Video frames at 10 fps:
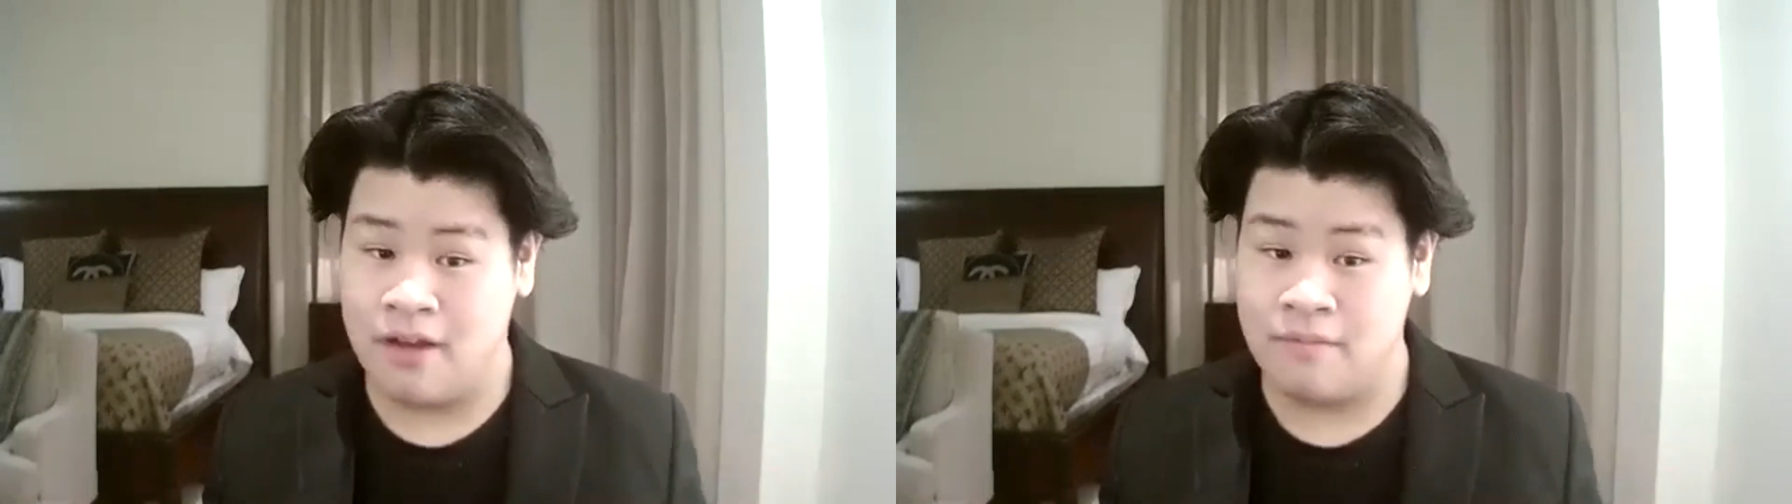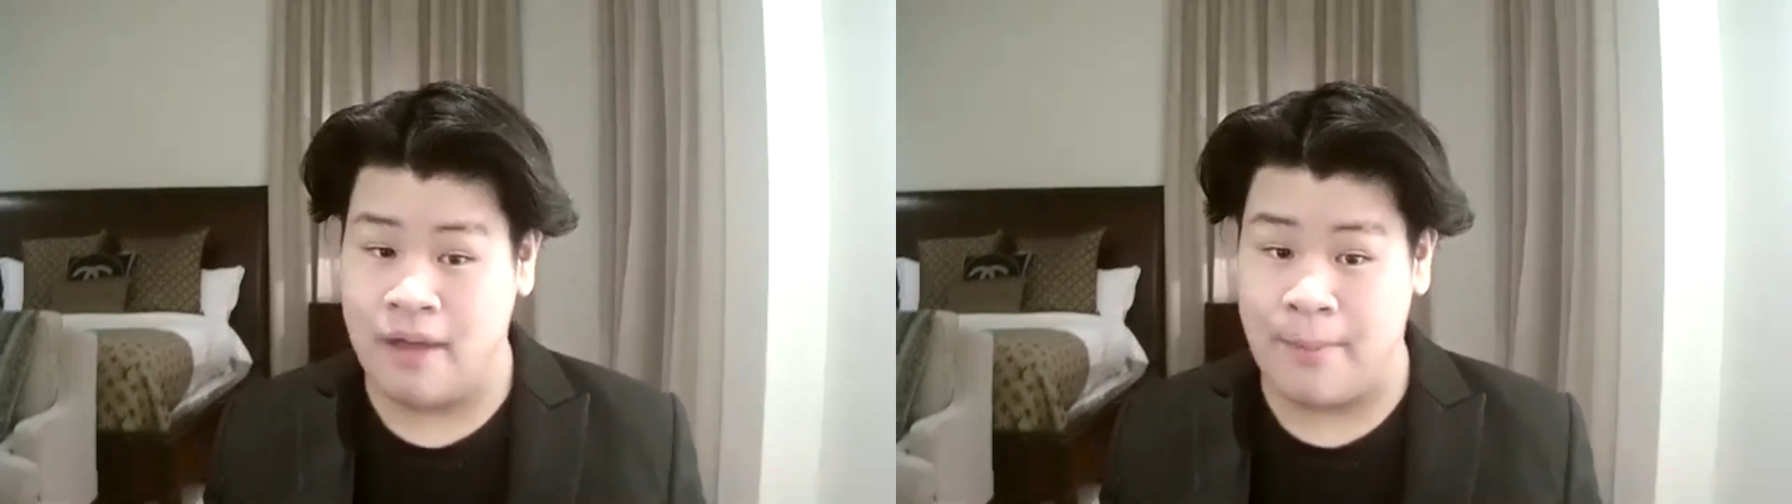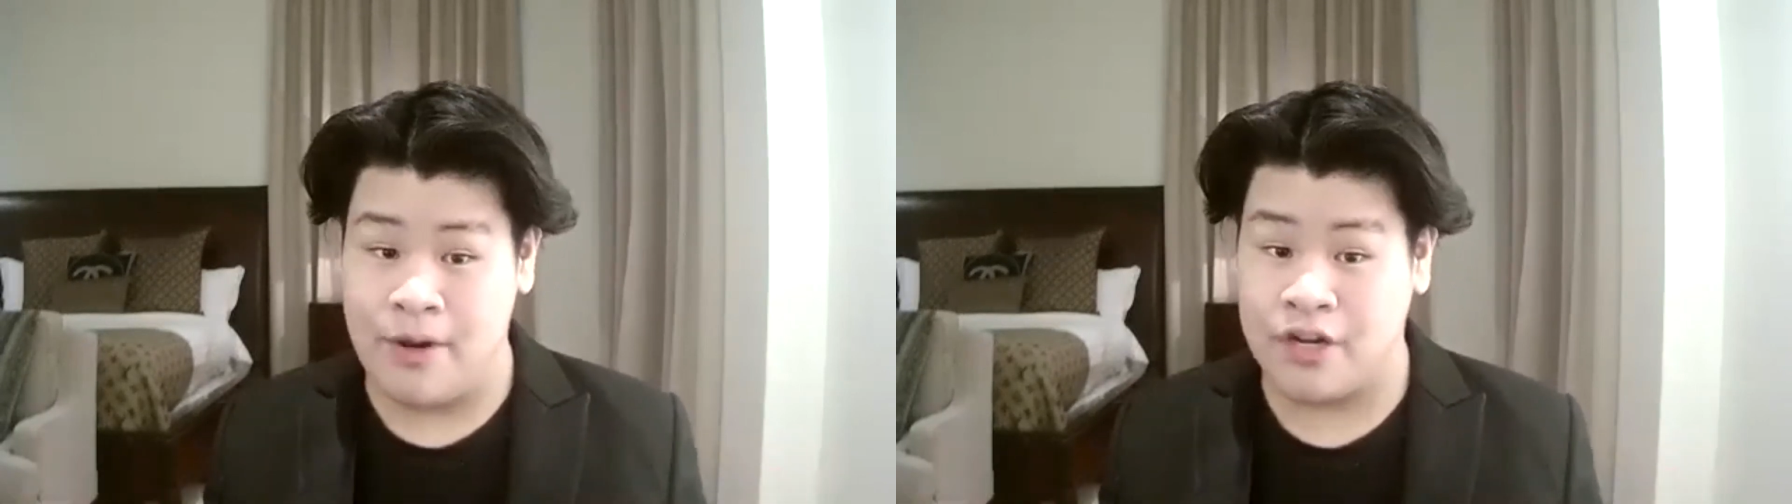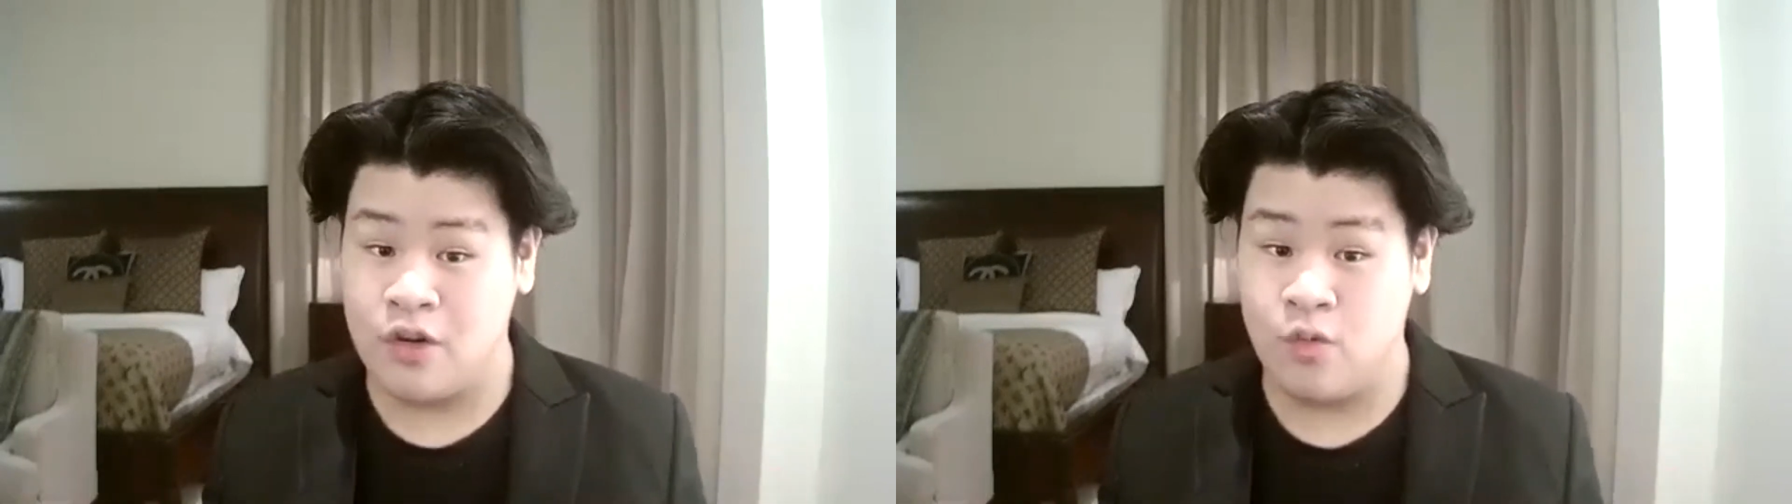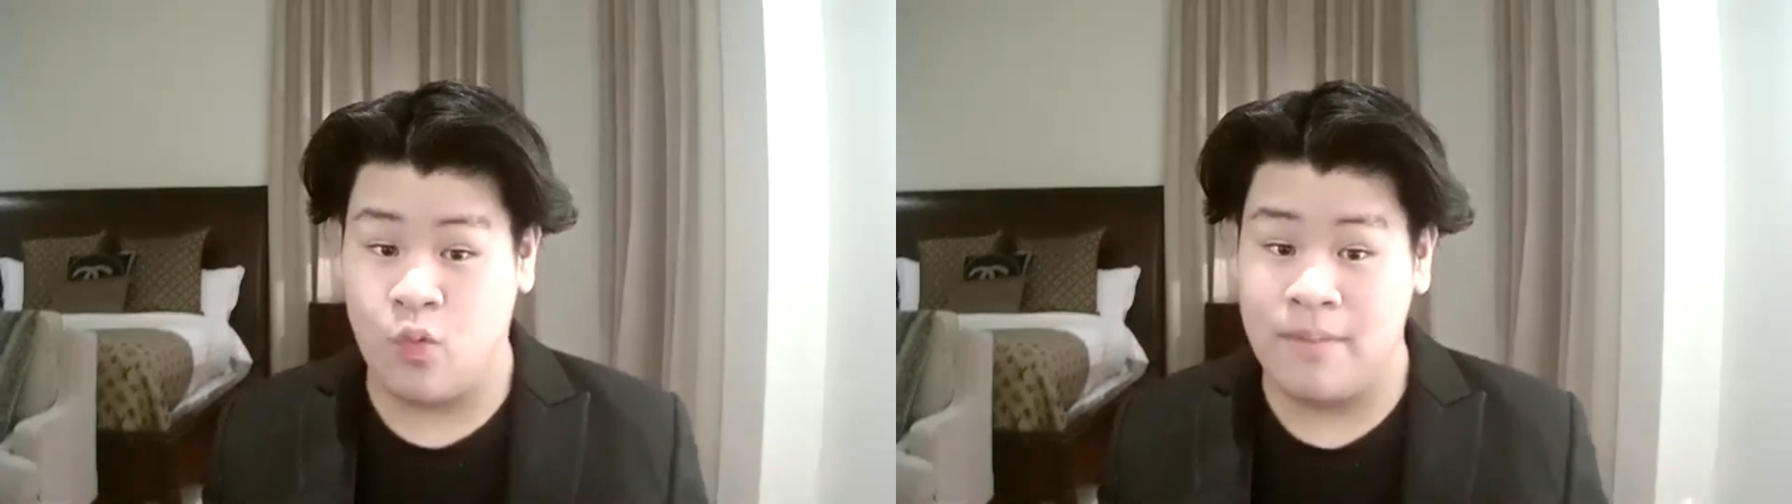on
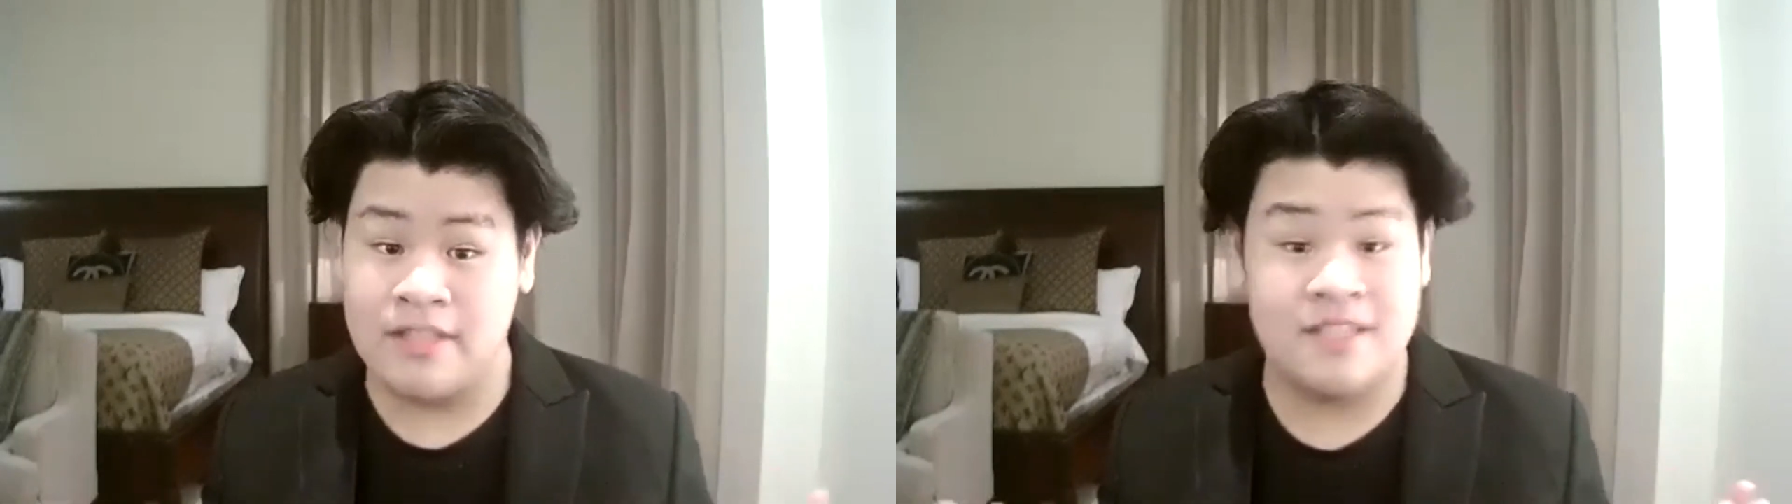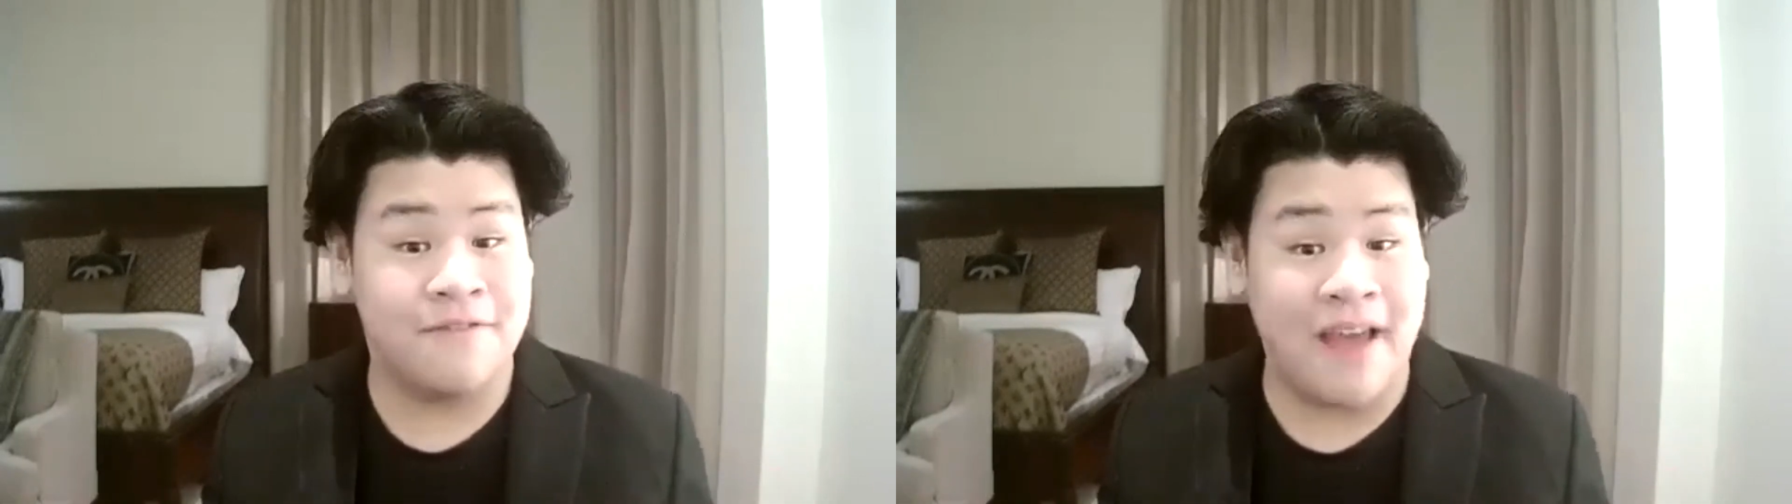American women's